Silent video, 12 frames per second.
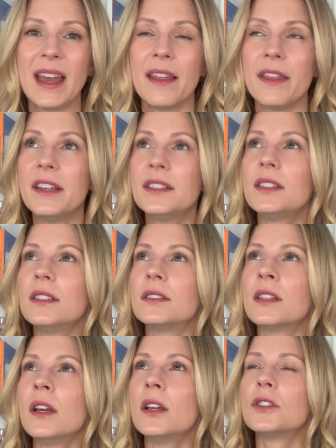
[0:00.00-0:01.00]
this
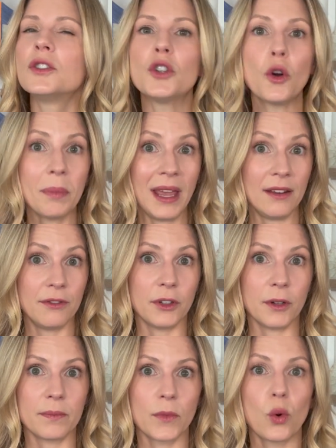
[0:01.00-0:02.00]
is so
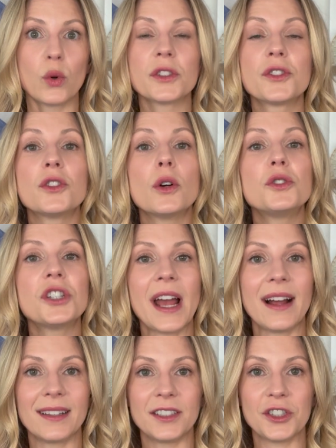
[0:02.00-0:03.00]
painful or so
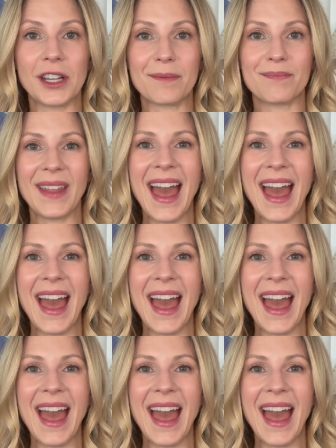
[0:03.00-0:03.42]
challenging,